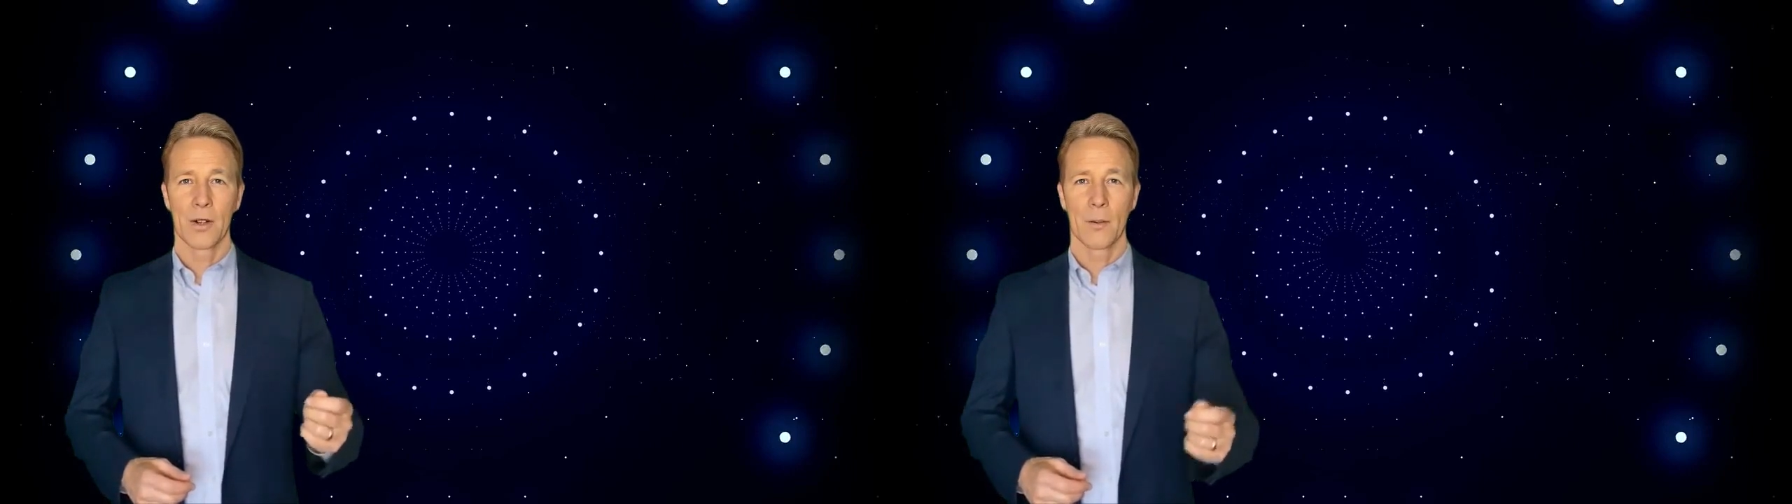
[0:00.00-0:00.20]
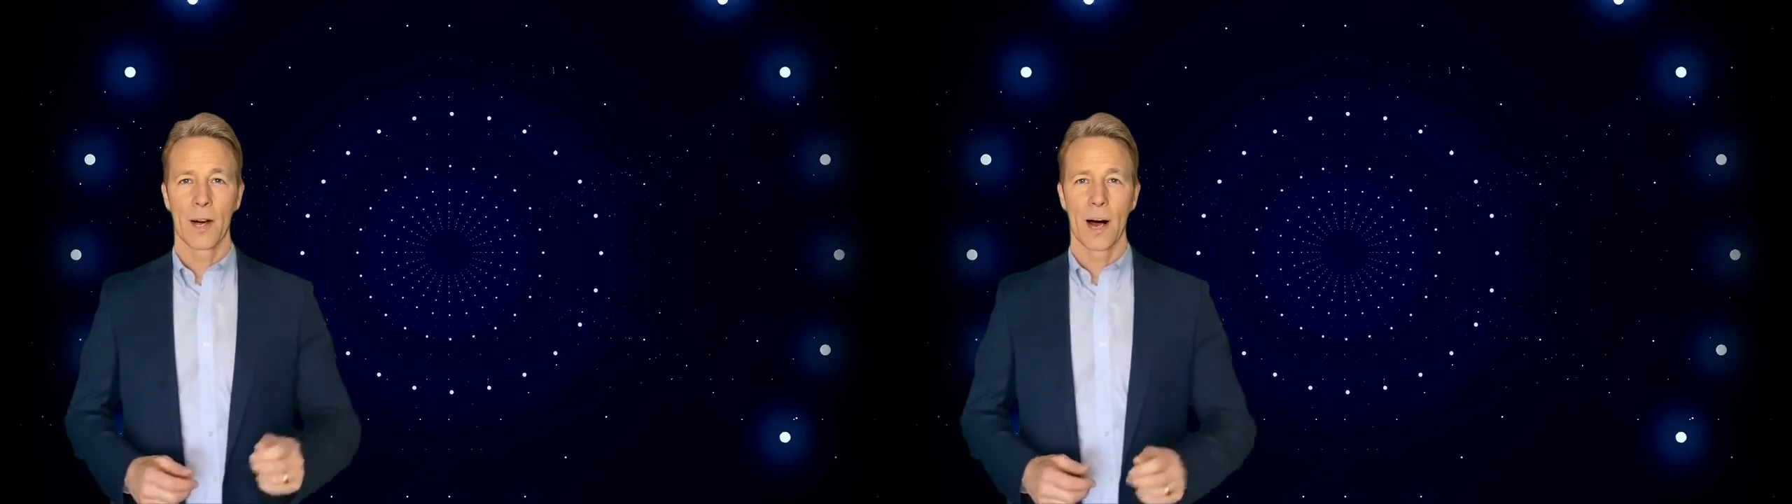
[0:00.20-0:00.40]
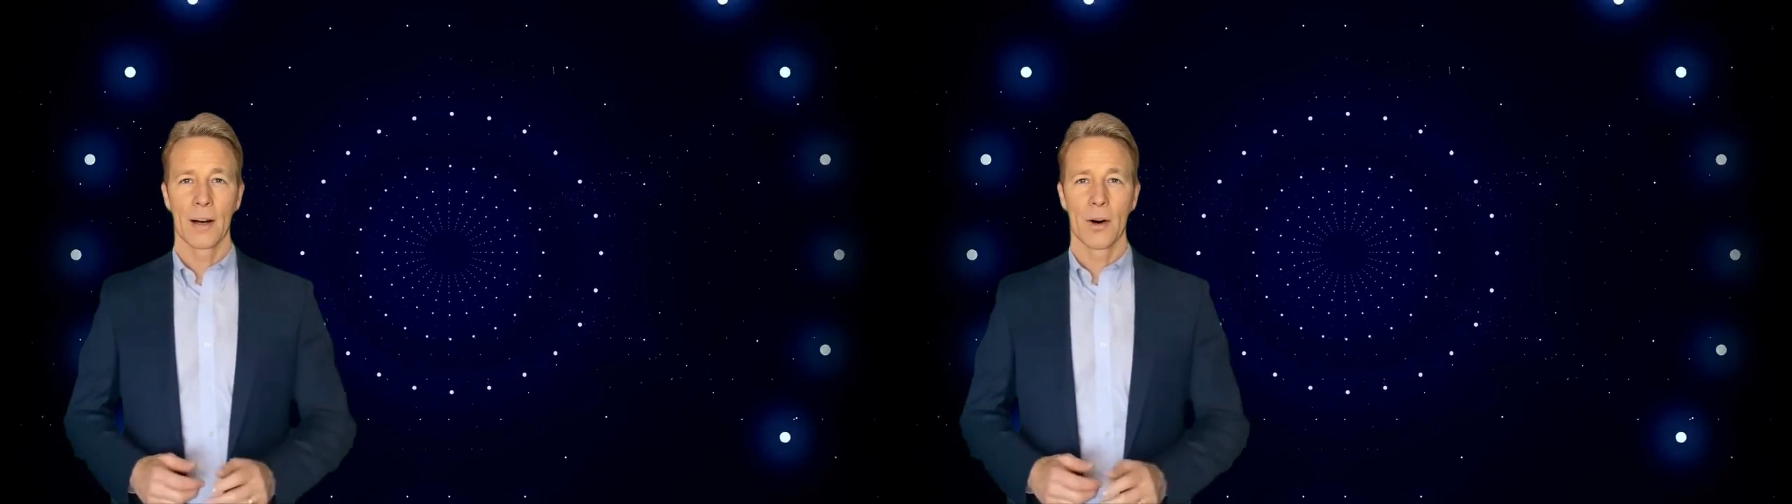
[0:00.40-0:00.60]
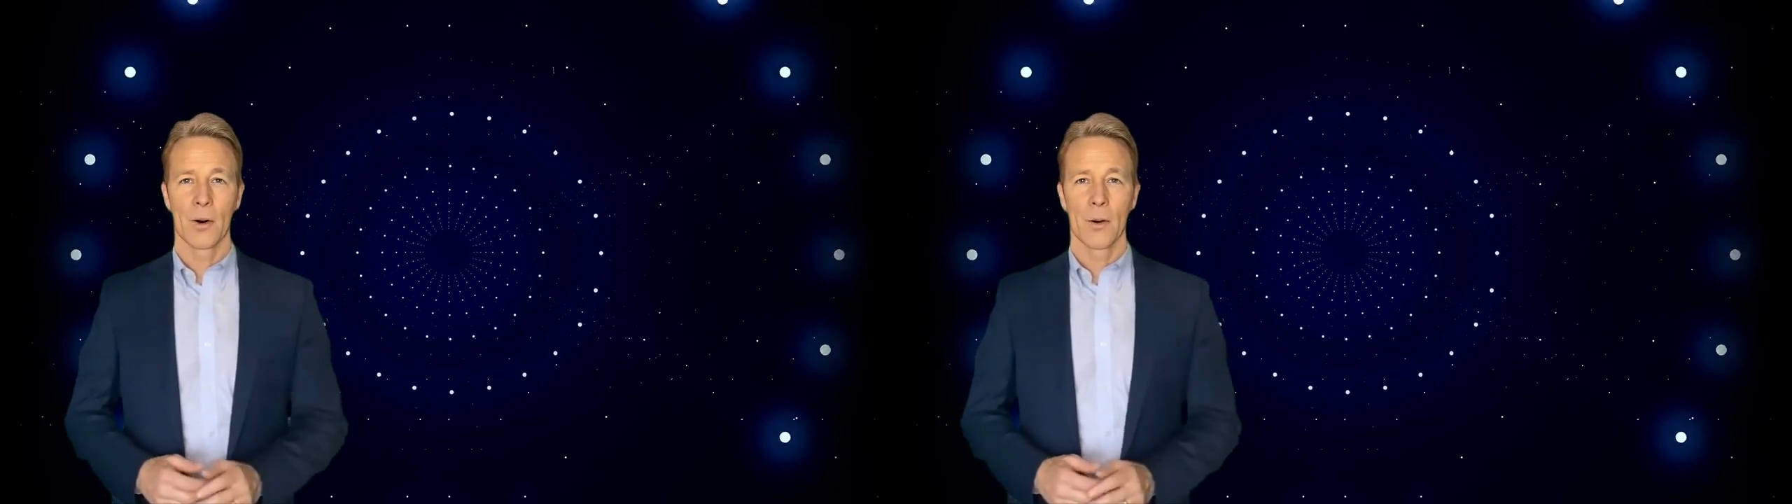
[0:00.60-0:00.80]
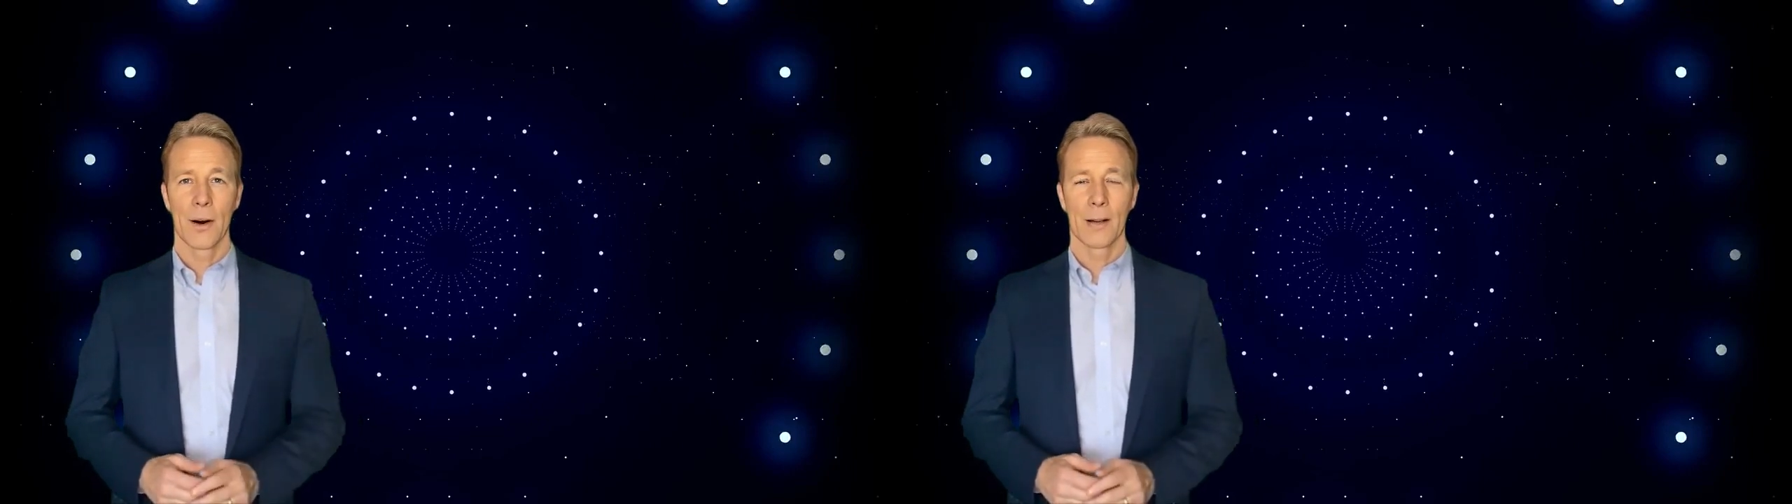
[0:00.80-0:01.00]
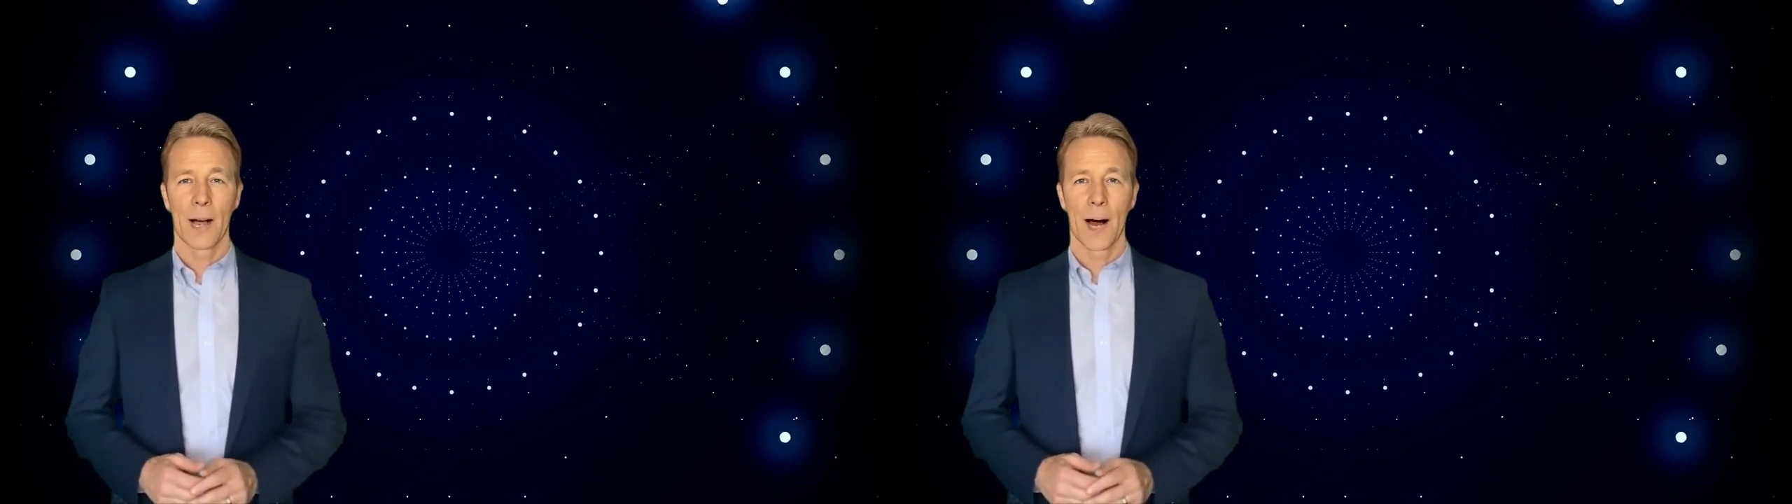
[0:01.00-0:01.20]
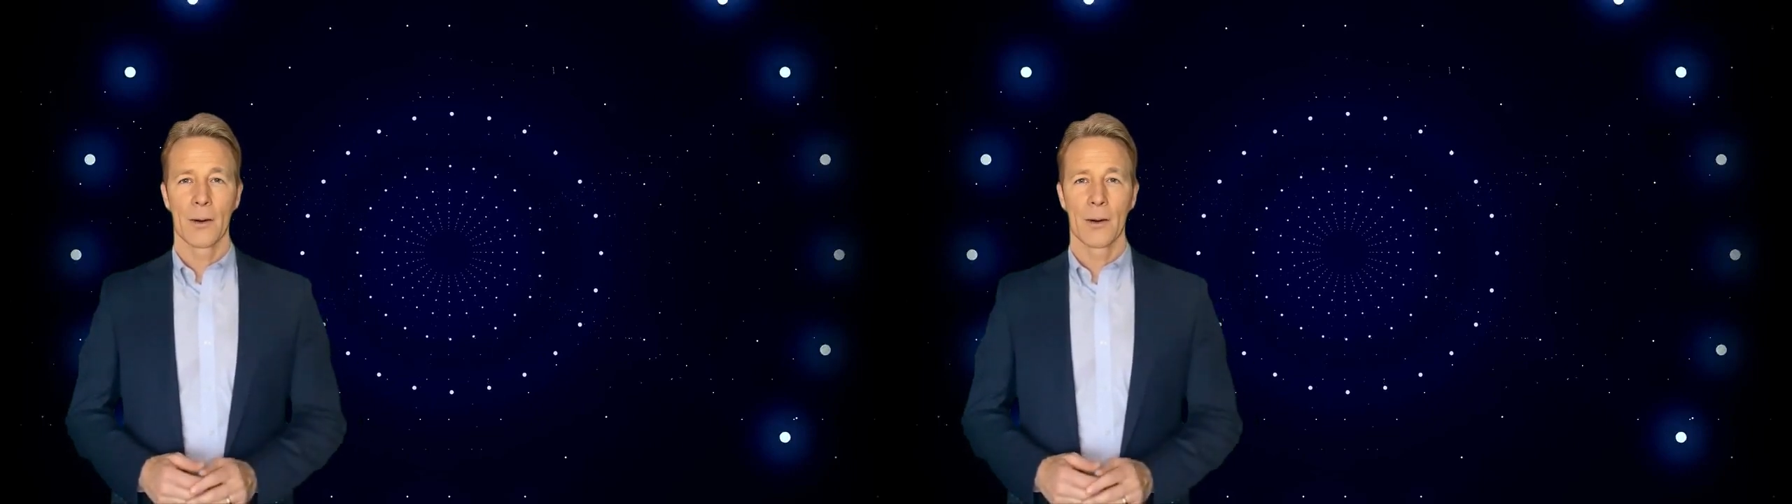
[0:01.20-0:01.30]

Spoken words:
supply curve and the